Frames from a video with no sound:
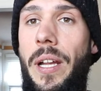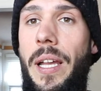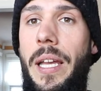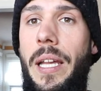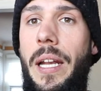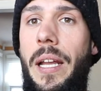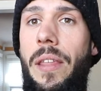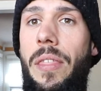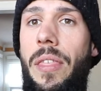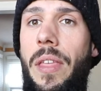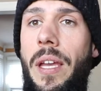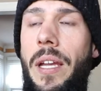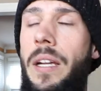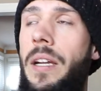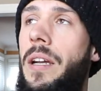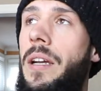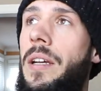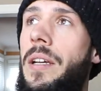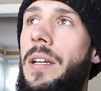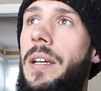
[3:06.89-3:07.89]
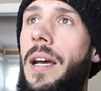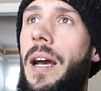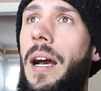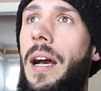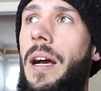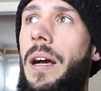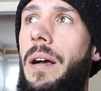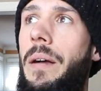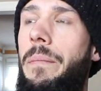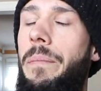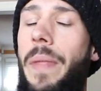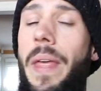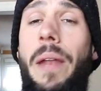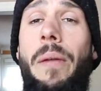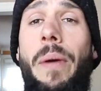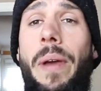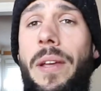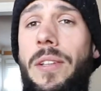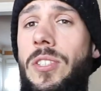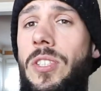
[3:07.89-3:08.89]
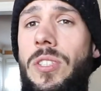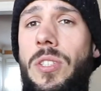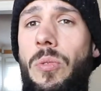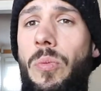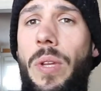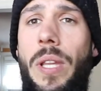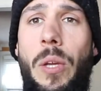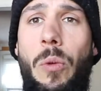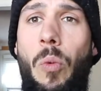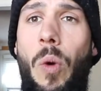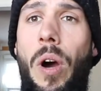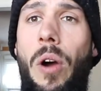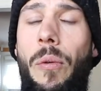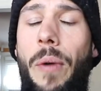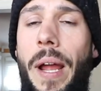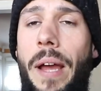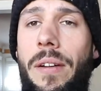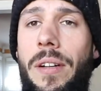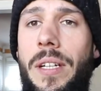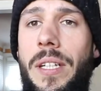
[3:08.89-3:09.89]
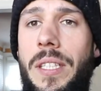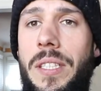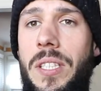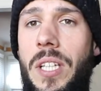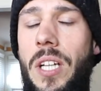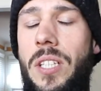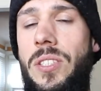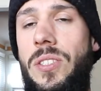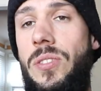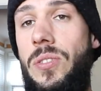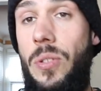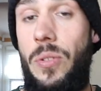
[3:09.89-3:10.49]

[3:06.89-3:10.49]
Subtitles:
And I think, anyway, it's just a really well-rounded discussion.